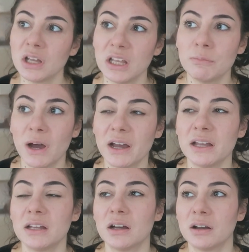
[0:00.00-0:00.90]
in my
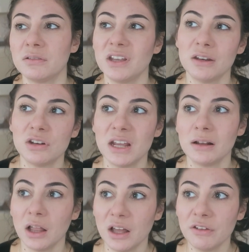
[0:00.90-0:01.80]
uh, day-to-day
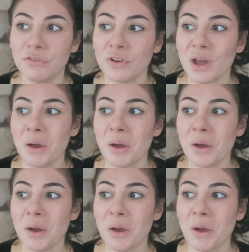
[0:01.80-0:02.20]
-day life